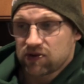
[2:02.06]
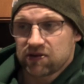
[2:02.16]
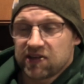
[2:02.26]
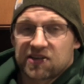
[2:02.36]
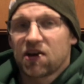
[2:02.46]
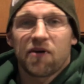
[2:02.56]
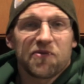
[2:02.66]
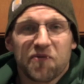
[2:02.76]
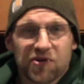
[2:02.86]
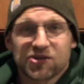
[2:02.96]
did
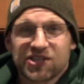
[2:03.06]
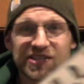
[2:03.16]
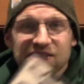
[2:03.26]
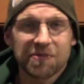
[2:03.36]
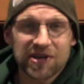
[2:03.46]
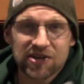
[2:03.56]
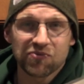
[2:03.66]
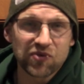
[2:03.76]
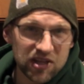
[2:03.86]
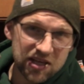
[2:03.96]
cover versions. I mean, he
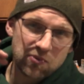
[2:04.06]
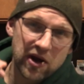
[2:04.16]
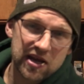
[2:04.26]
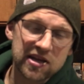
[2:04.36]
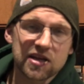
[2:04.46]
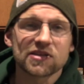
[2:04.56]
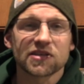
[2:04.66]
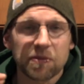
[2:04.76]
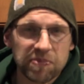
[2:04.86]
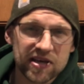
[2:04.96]
really went
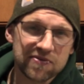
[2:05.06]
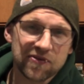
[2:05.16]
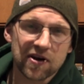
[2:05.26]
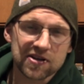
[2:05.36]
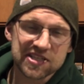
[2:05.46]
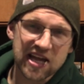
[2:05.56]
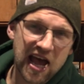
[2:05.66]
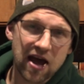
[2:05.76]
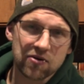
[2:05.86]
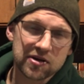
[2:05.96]
into the P Funk
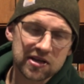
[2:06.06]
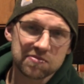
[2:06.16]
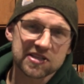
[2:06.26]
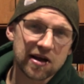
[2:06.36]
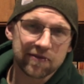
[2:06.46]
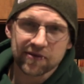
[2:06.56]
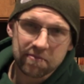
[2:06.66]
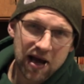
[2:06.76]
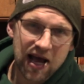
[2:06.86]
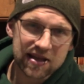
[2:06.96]
sound himself and
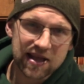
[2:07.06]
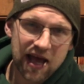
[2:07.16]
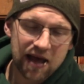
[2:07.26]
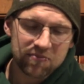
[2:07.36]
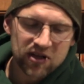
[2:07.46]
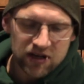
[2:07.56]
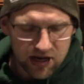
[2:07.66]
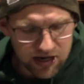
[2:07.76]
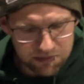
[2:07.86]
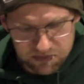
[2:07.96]
mined that
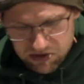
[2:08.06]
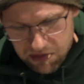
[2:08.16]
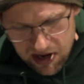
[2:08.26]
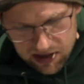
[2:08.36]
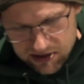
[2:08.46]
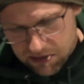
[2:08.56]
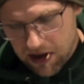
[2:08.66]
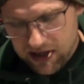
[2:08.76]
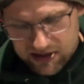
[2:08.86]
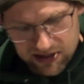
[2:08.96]
um, to make to
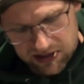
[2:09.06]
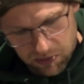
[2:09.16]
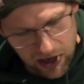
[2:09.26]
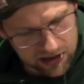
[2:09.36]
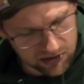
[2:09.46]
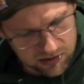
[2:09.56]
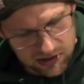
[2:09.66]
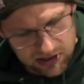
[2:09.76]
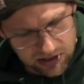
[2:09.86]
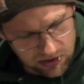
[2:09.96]
make these
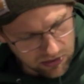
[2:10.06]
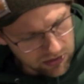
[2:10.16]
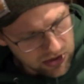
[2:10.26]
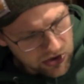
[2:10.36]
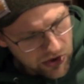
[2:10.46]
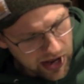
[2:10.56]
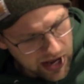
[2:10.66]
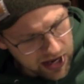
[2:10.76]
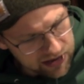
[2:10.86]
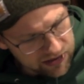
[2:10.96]
records, you know,
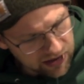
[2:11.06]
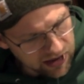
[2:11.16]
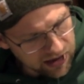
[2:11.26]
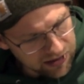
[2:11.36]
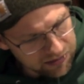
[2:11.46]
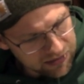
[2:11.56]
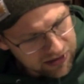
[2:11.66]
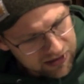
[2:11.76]
and. Um,